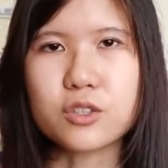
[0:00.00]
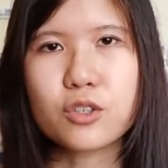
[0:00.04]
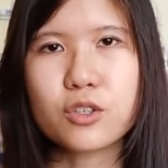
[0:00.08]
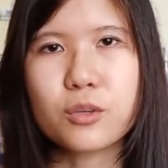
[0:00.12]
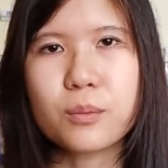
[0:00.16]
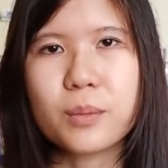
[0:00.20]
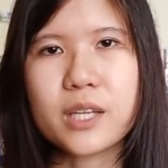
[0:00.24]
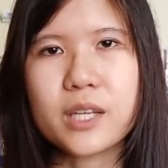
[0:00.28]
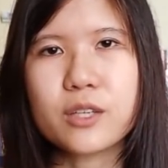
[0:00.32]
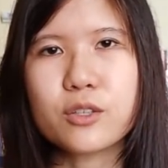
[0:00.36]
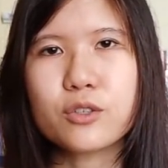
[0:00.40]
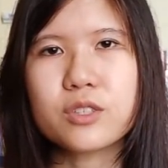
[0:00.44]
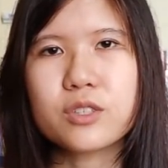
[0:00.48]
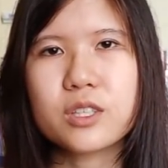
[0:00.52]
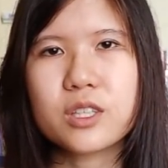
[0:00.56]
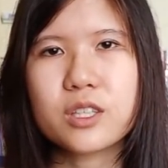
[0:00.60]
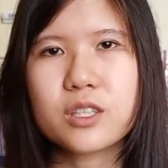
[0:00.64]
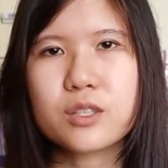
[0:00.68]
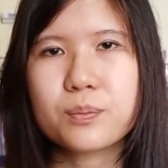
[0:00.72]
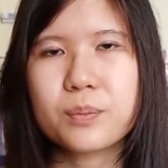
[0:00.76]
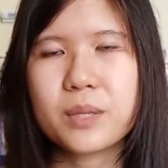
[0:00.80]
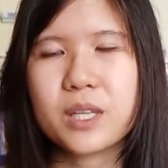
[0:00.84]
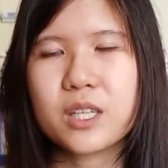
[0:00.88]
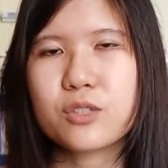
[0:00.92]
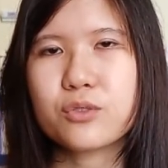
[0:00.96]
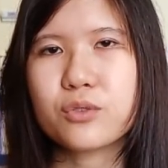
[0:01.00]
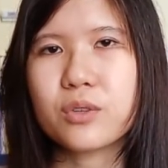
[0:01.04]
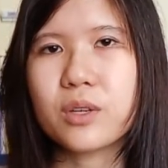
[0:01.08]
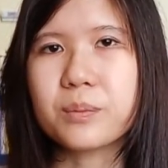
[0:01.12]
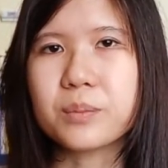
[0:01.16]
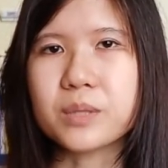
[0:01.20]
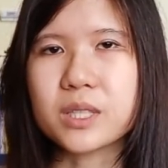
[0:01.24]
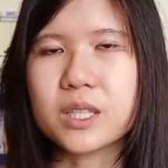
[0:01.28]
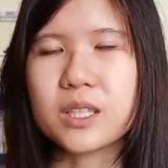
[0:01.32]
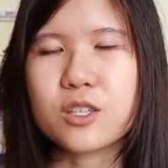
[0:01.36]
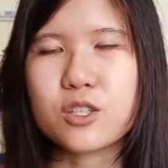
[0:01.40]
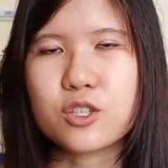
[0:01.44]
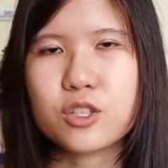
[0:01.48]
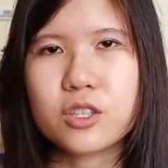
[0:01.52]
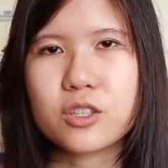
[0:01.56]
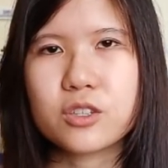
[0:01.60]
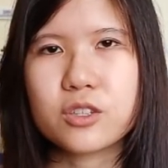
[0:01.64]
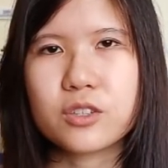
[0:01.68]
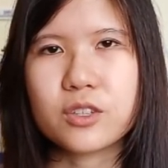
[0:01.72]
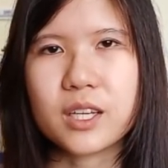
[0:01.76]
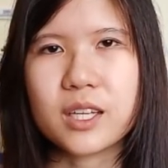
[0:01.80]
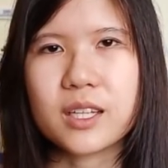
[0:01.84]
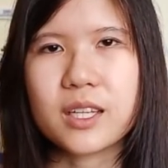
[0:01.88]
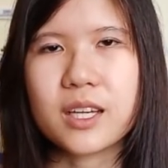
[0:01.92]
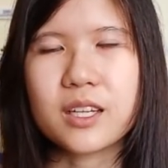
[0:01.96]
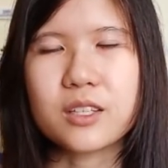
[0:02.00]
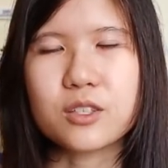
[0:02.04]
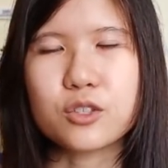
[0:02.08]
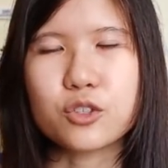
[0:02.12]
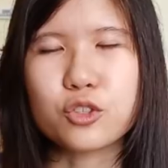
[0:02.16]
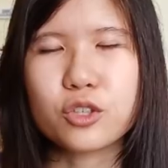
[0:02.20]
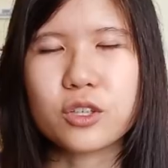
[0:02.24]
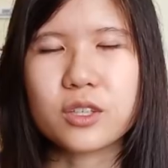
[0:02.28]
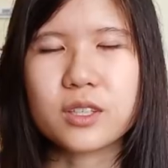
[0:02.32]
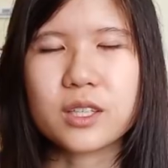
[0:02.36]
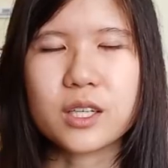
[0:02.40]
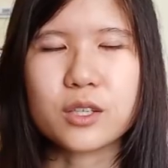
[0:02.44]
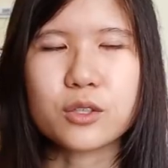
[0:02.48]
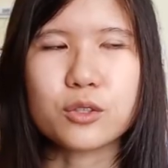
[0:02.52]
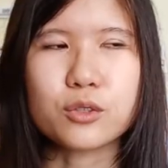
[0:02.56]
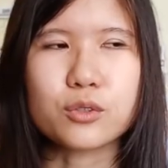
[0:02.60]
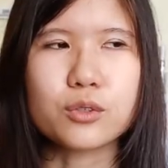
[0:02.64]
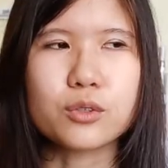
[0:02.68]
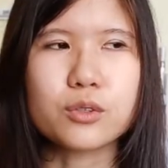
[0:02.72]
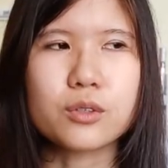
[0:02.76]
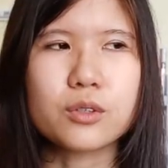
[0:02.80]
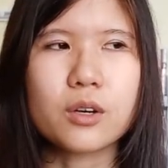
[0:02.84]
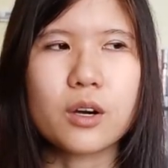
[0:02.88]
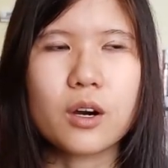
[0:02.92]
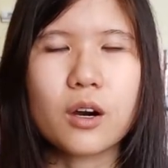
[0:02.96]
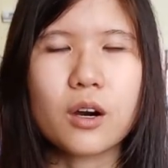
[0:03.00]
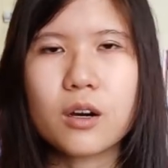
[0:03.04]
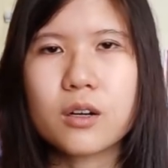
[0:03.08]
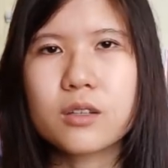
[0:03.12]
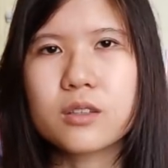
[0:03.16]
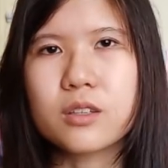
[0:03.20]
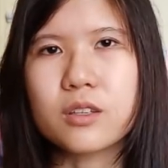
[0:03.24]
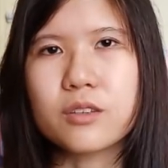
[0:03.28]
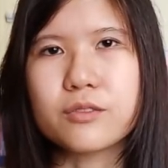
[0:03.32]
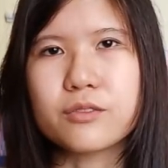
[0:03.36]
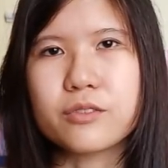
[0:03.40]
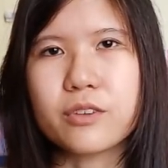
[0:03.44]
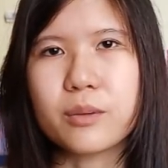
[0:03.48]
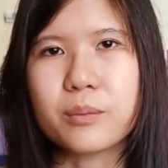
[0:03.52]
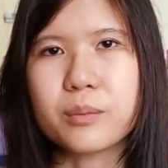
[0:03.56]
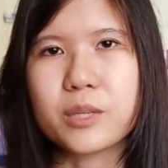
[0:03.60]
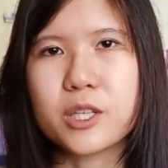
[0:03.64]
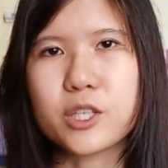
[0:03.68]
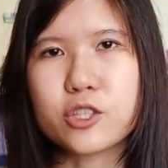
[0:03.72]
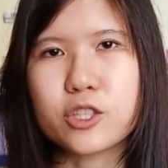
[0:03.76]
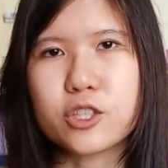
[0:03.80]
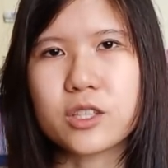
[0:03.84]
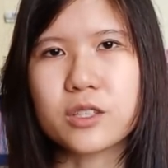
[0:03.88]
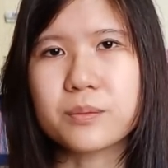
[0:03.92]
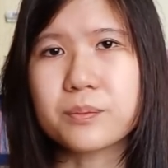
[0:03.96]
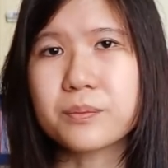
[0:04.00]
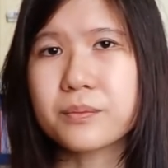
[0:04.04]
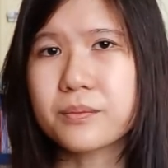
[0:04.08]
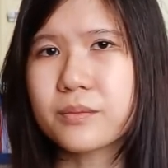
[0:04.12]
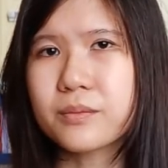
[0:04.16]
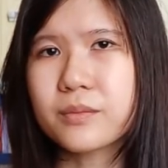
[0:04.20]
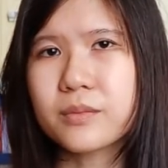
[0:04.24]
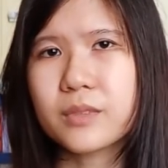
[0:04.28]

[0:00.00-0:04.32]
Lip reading: So by using spaced repetition, you can ensure that you know all the information